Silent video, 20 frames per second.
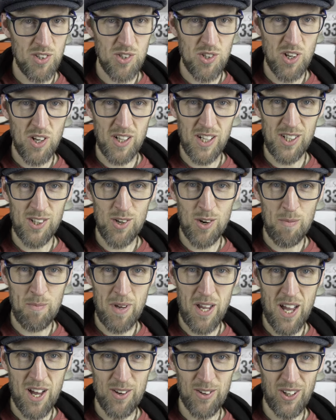Certainly knocked
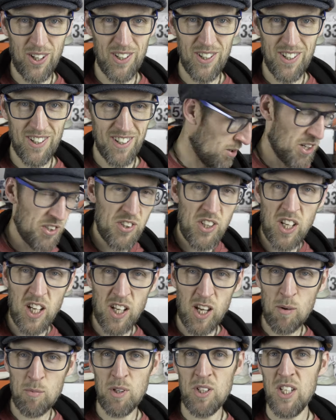me out. I think
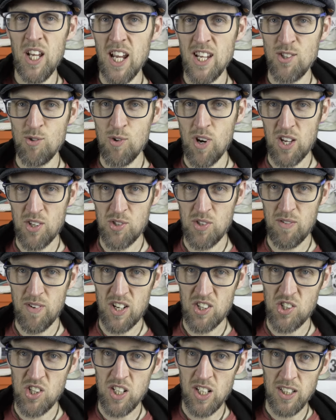a couple of days rest have
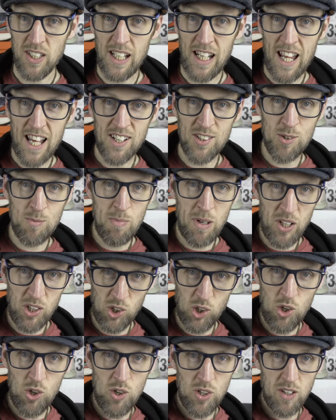actually done the legs a bit
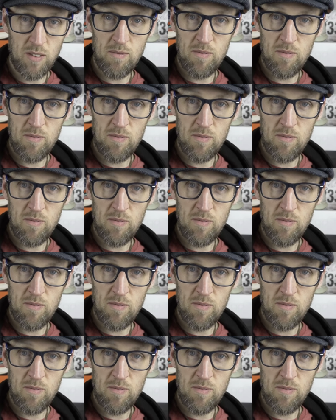of good,